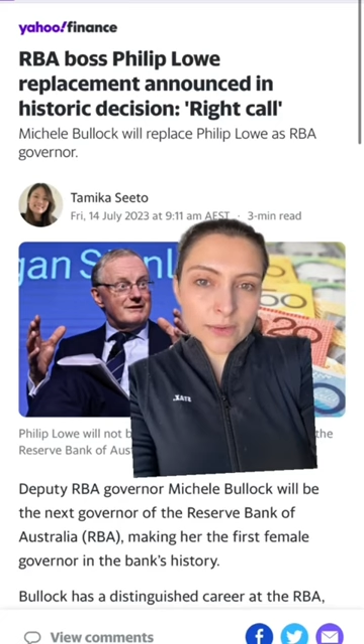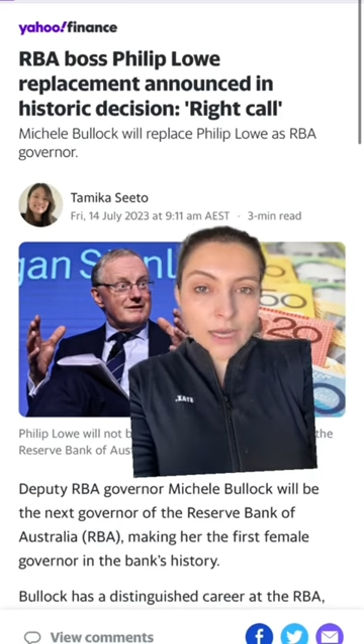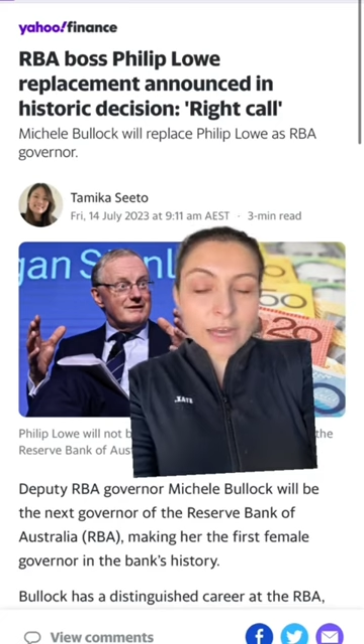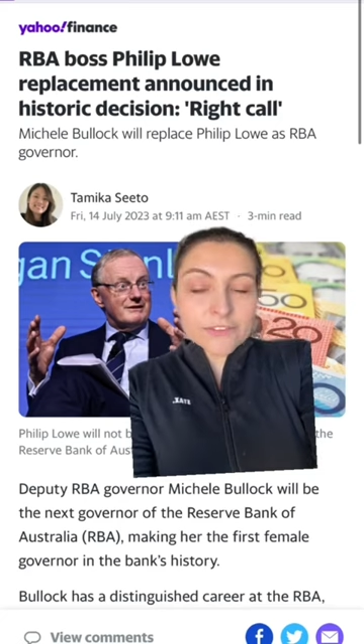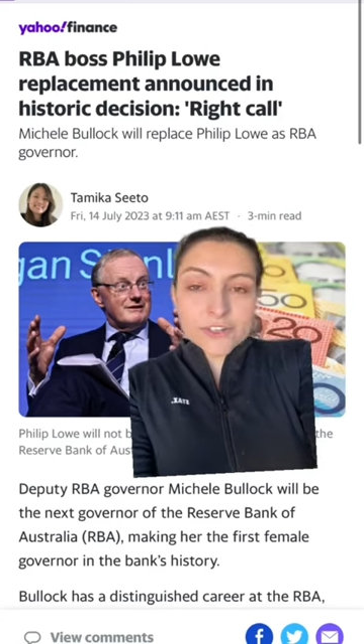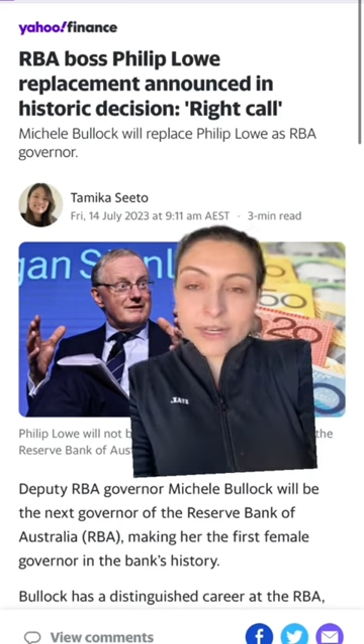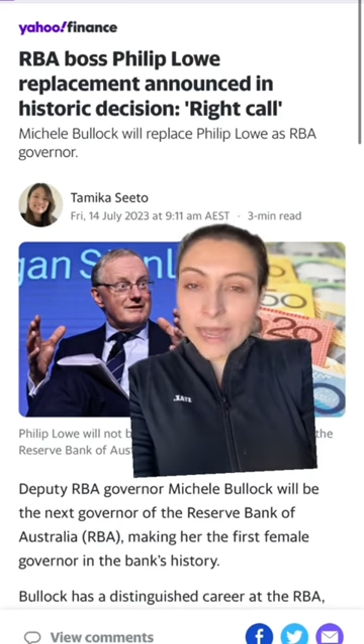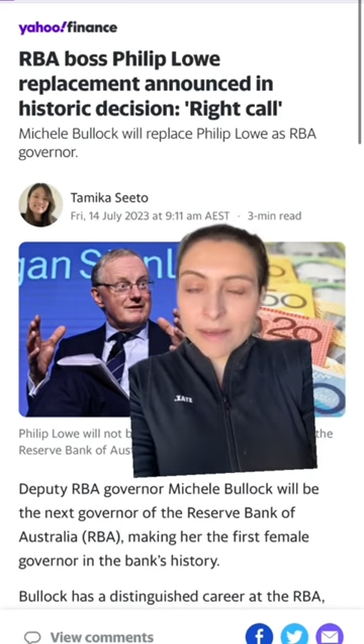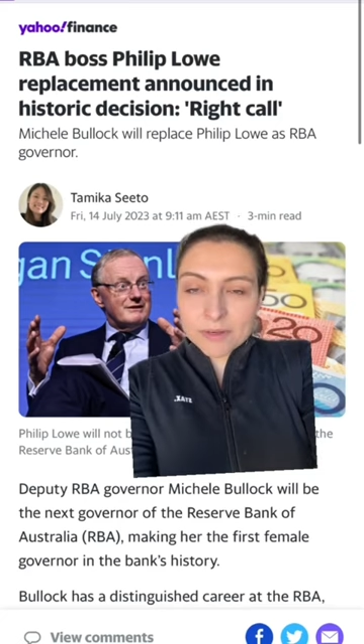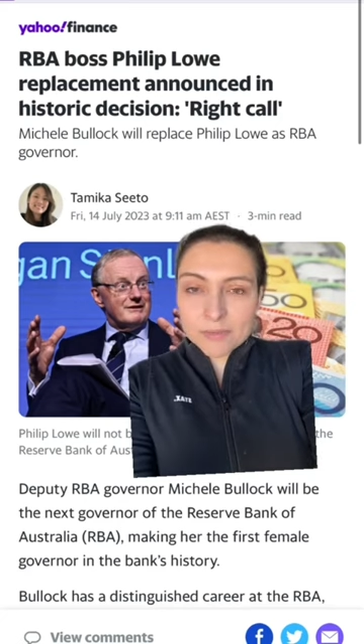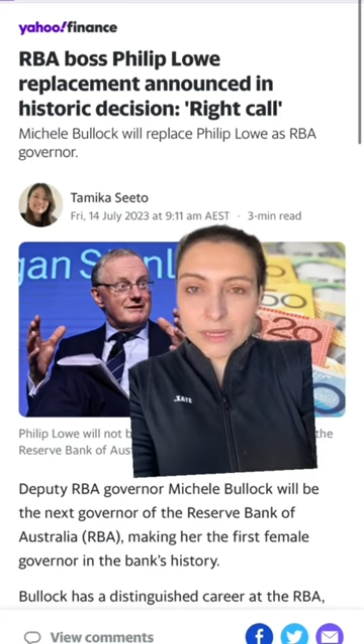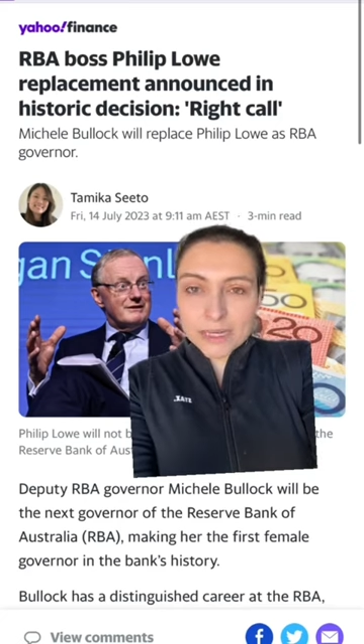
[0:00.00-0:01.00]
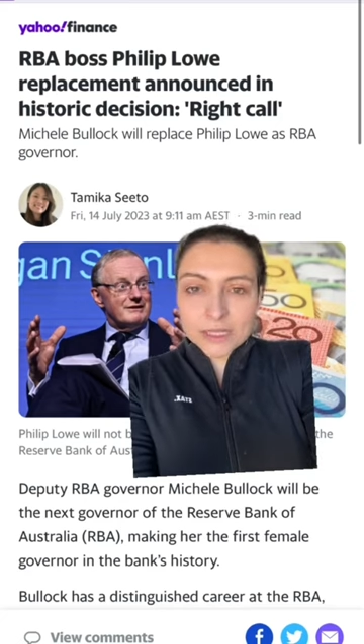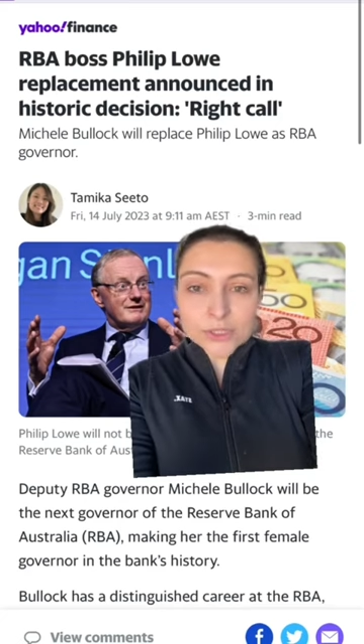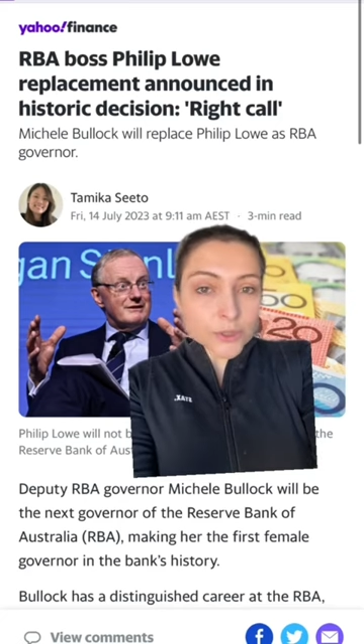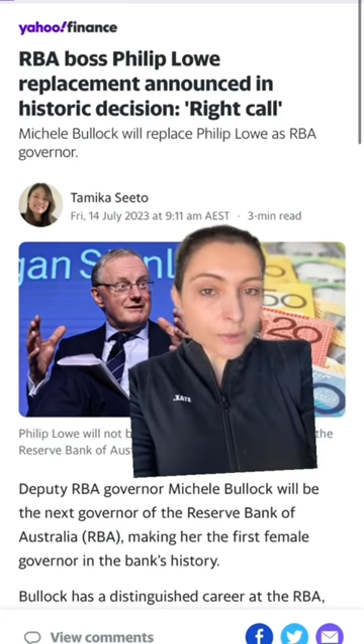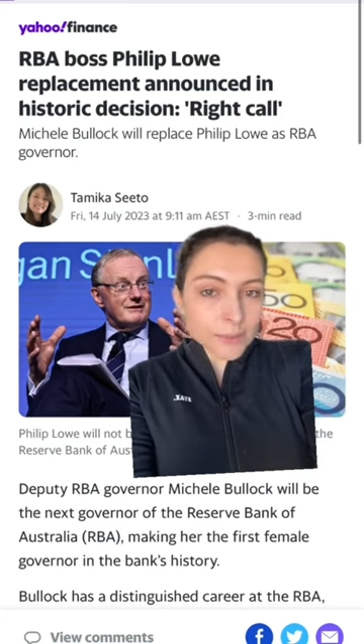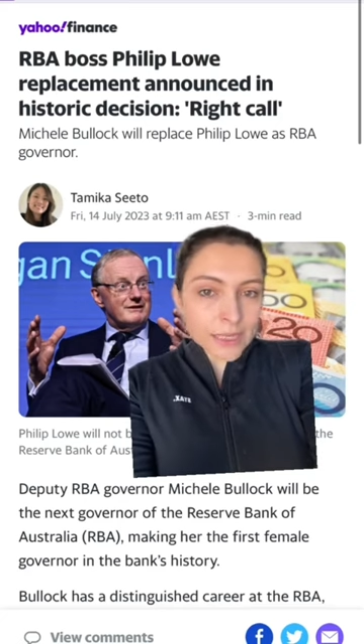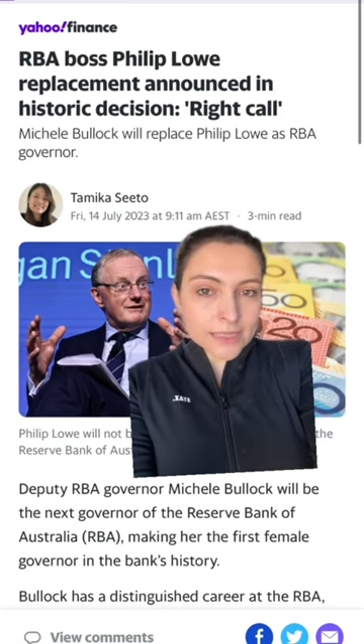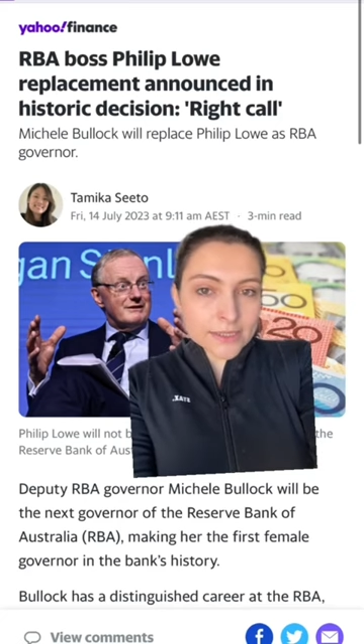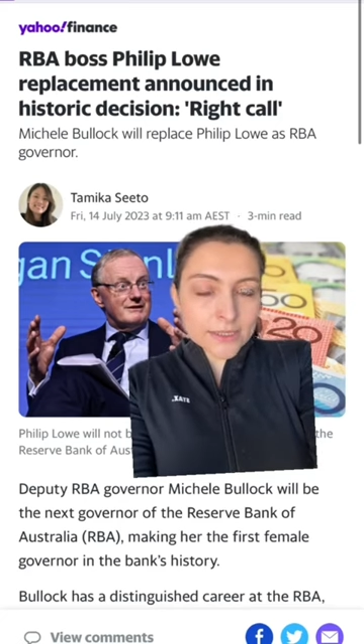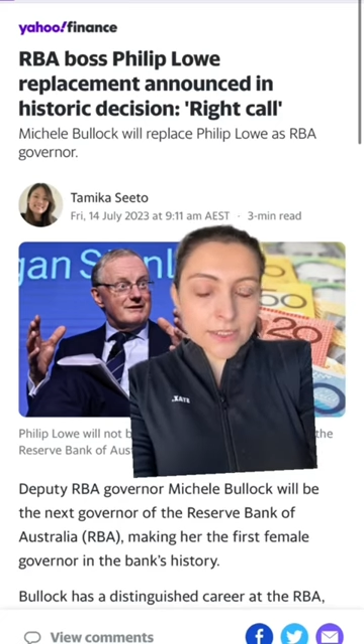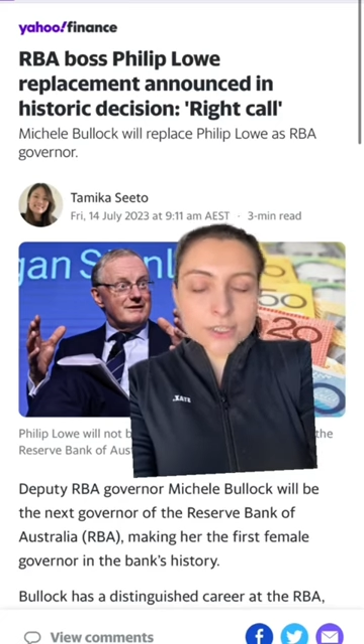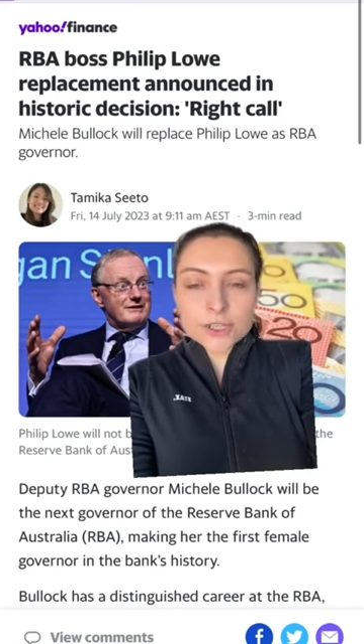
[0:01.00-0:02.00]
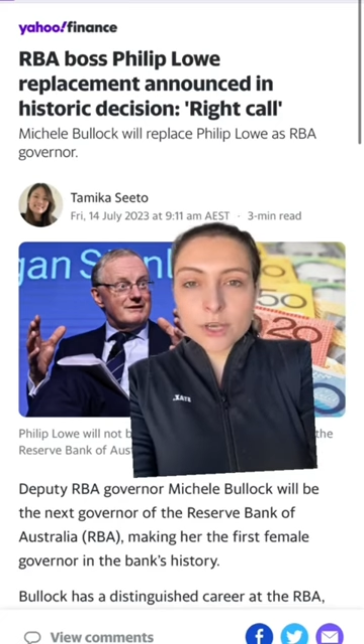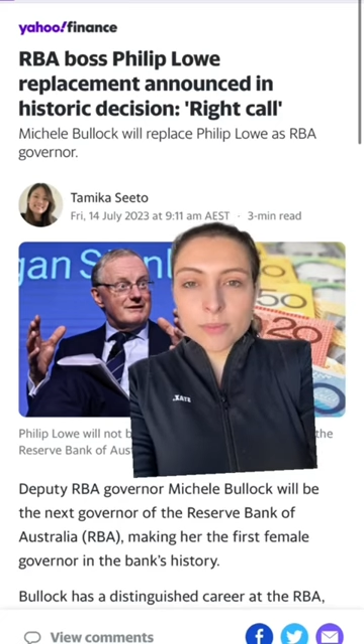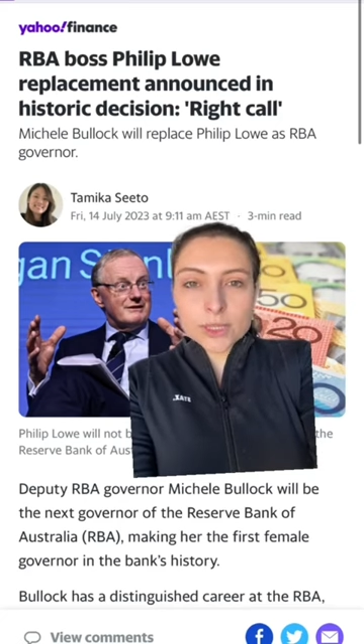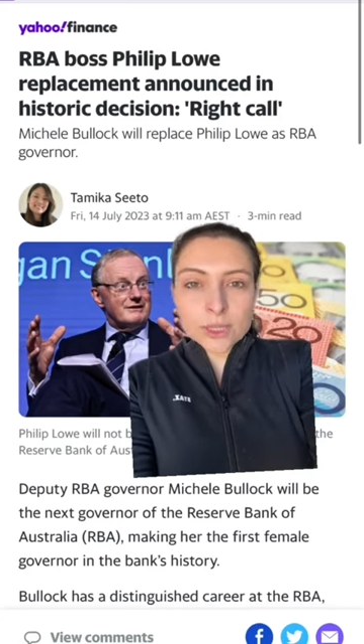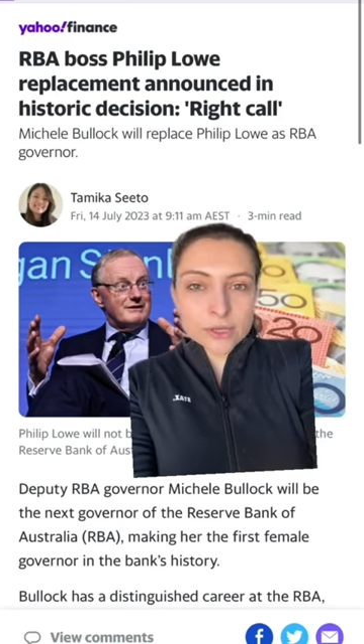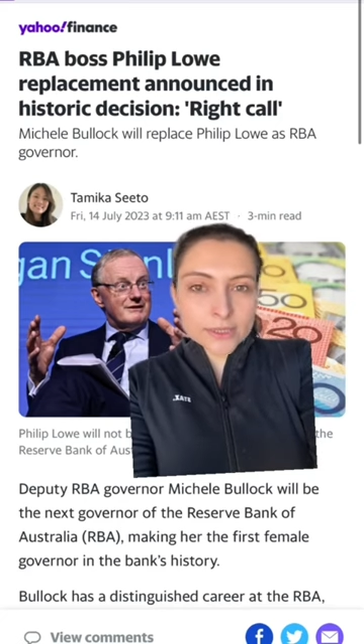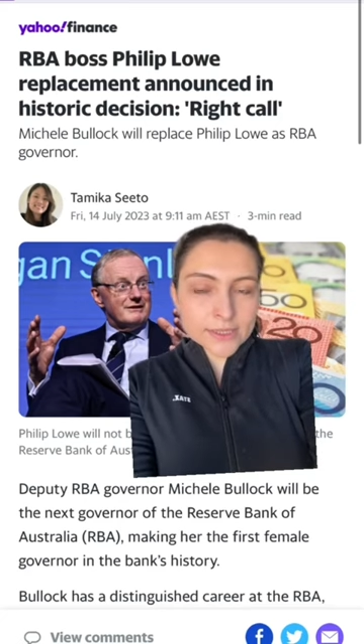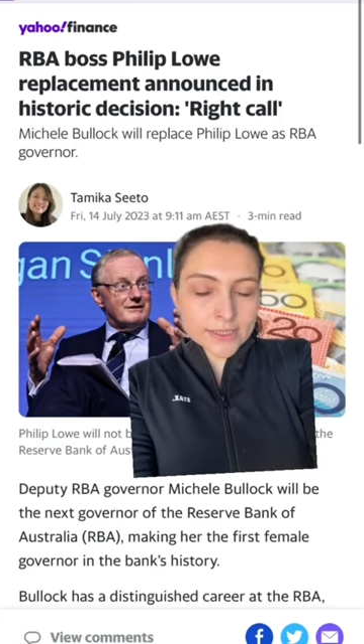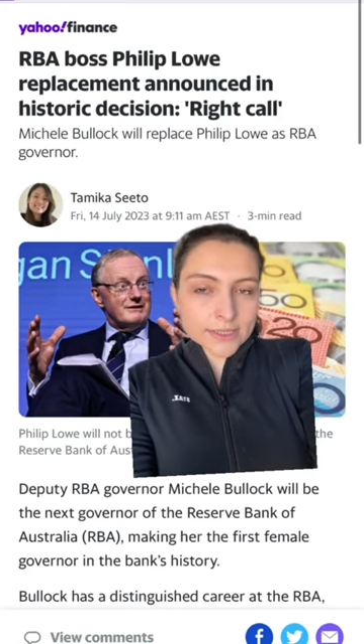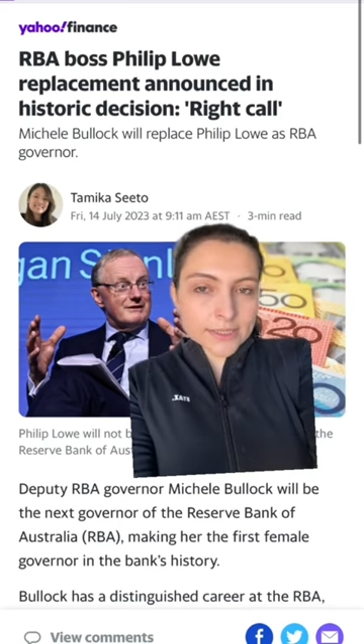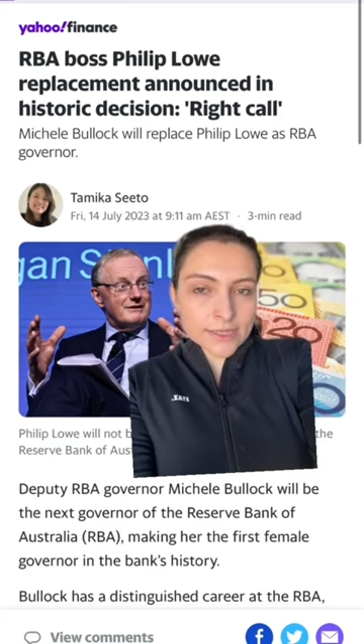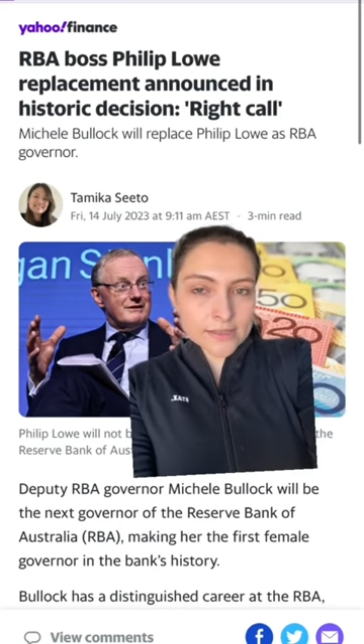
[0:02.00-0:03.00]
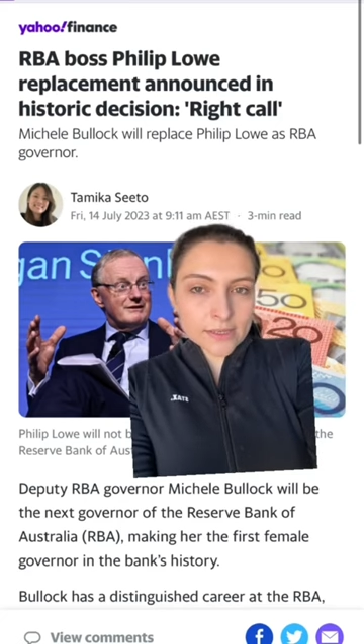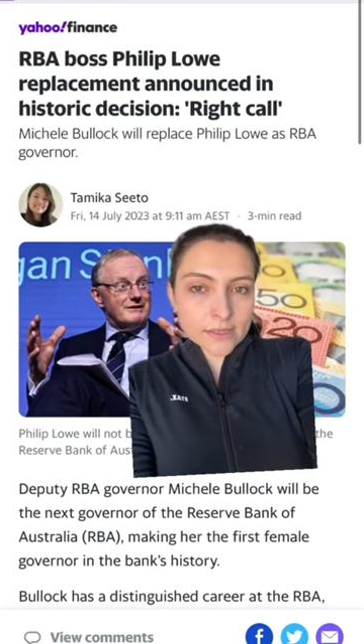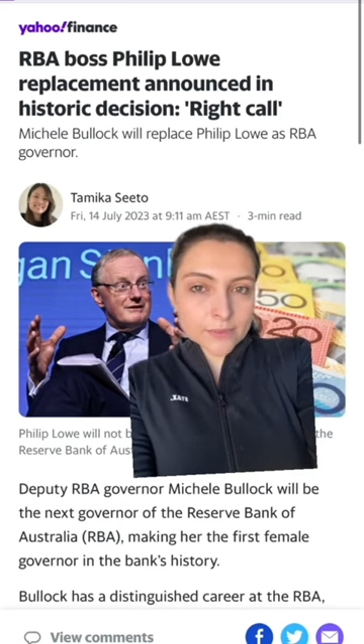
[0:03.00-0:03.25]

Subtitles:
after a cabinet meeting took place to determine Lowe's successor.